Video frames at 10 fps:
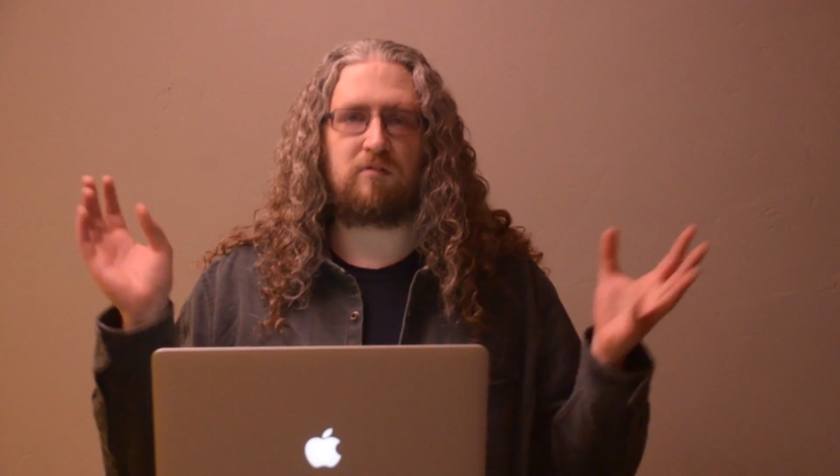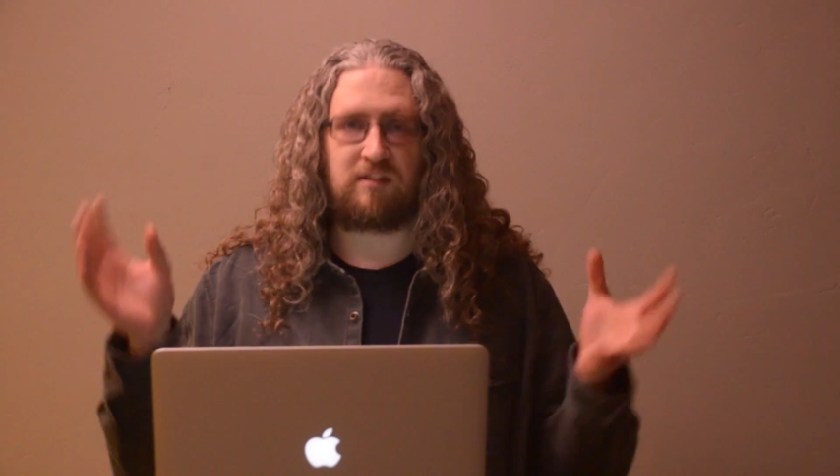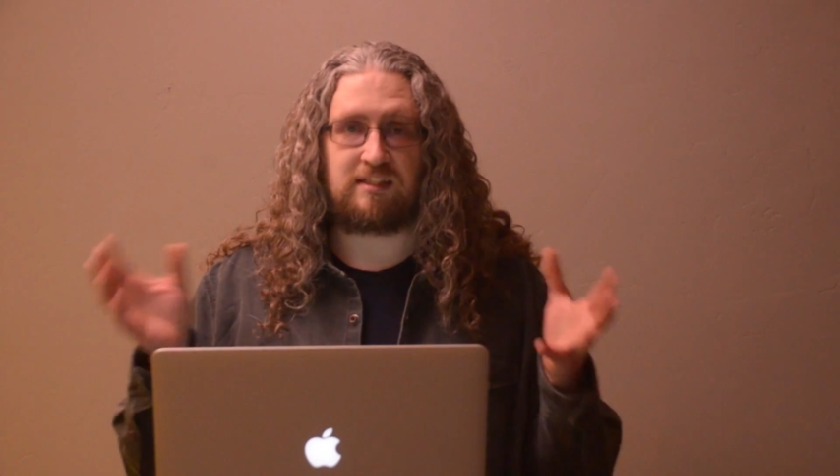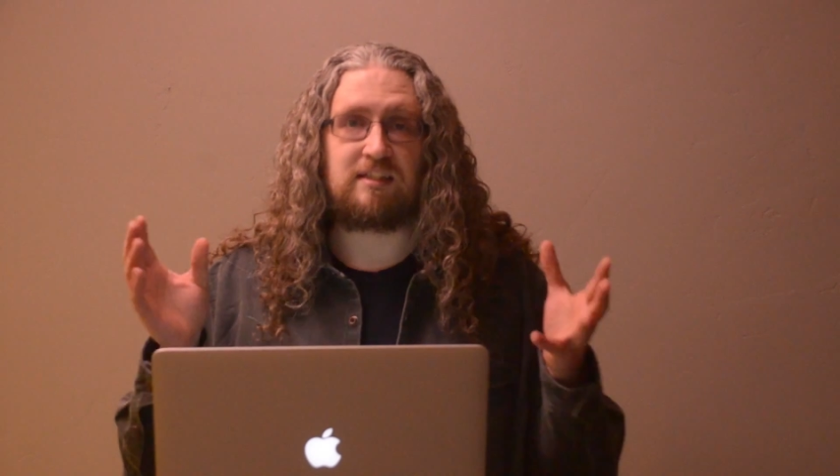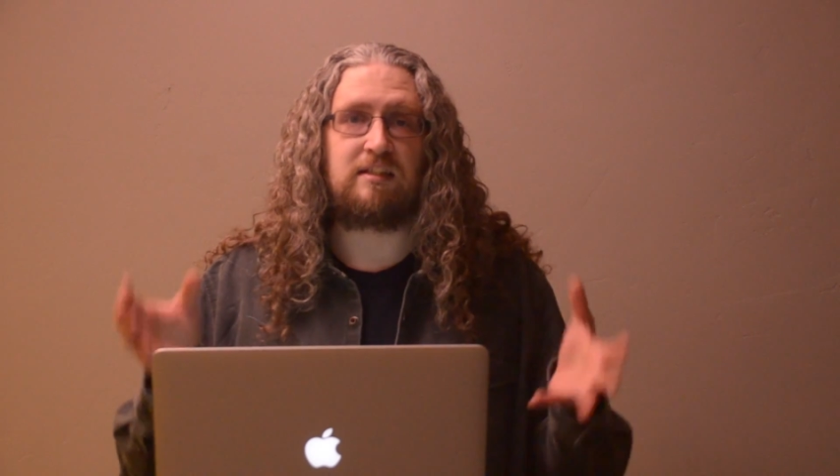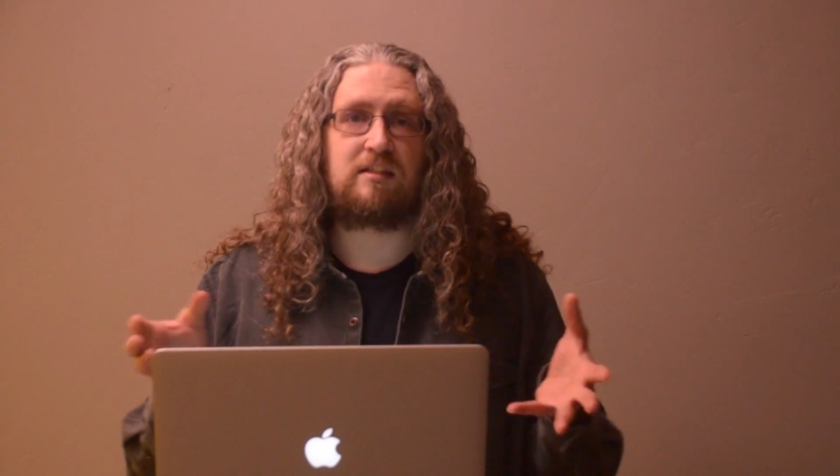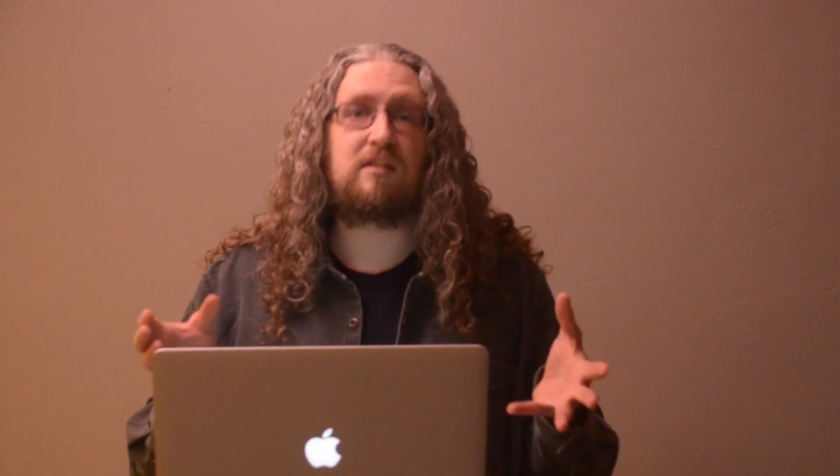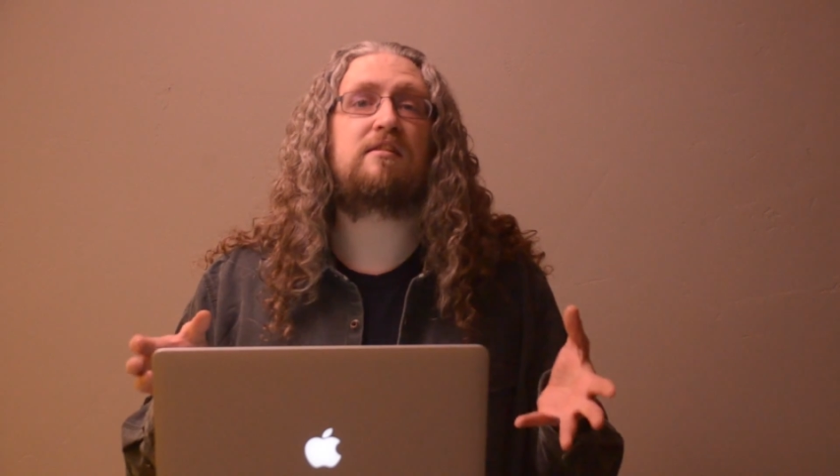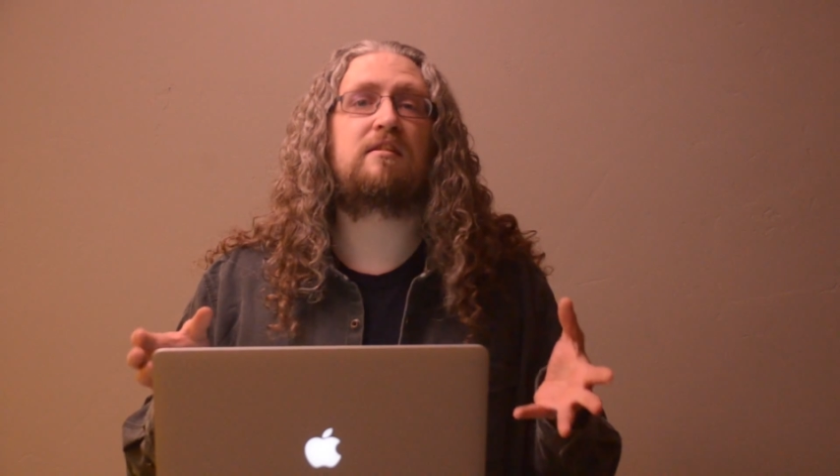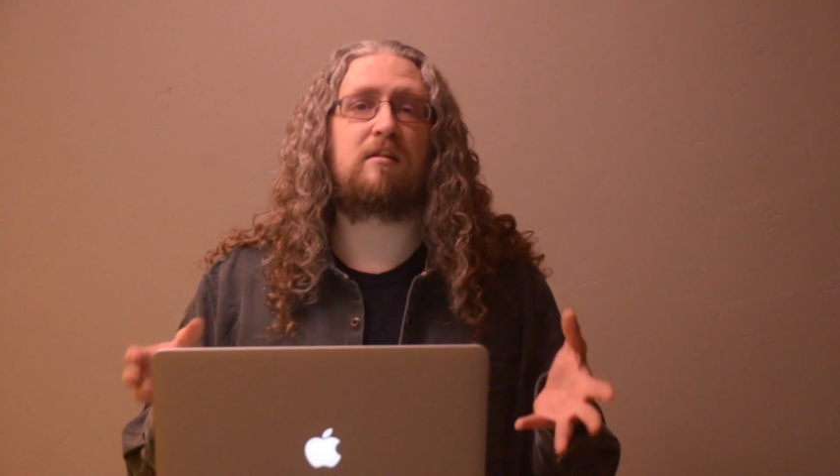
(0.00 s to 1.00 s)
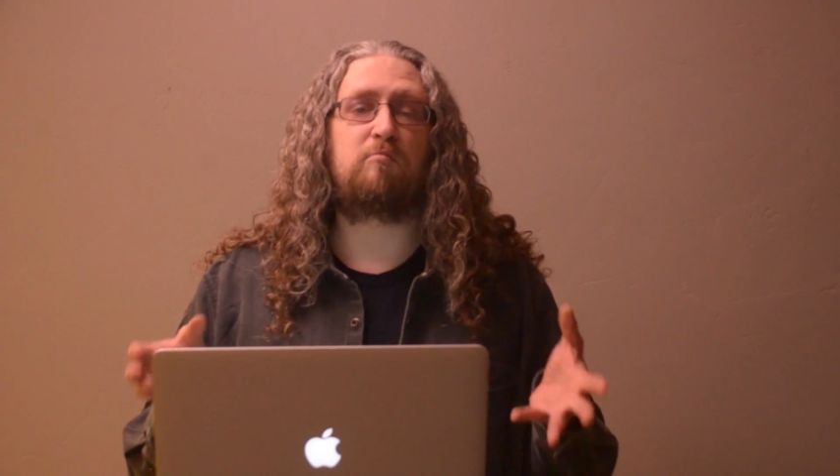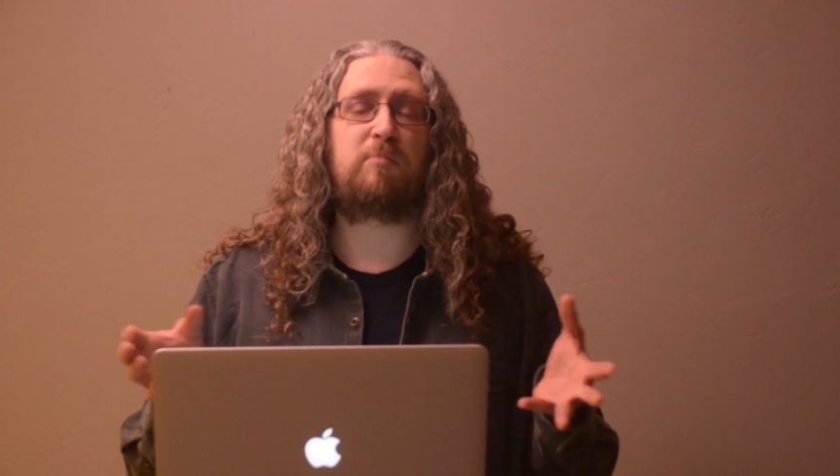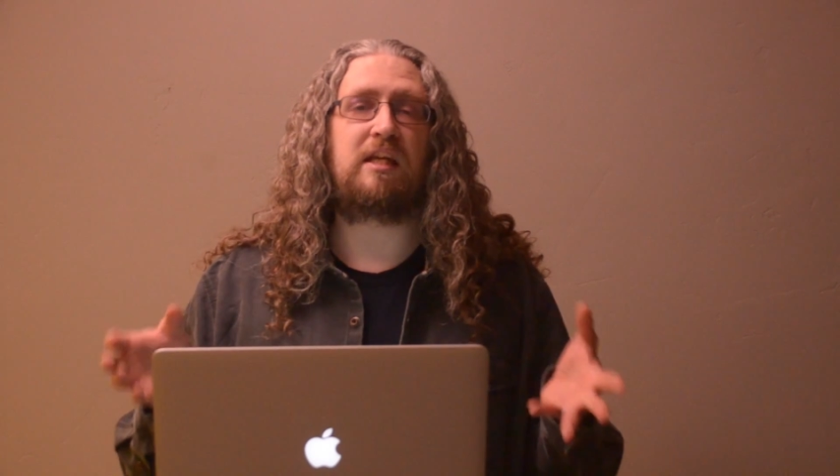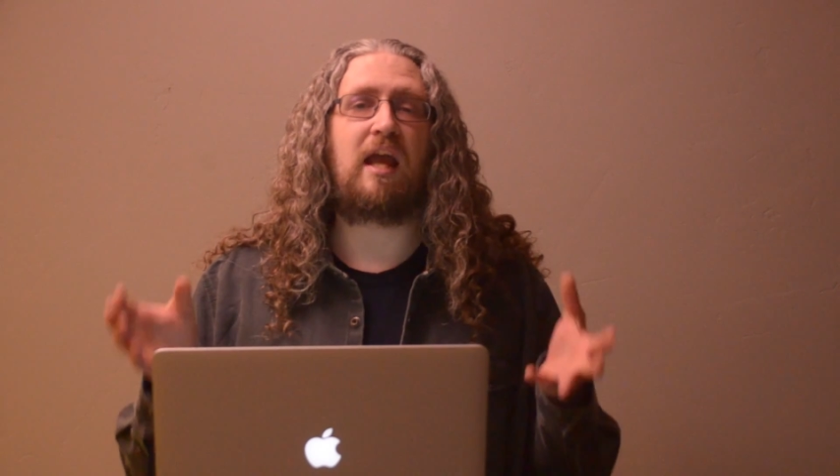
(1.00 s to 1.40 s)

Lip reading: this is just going to be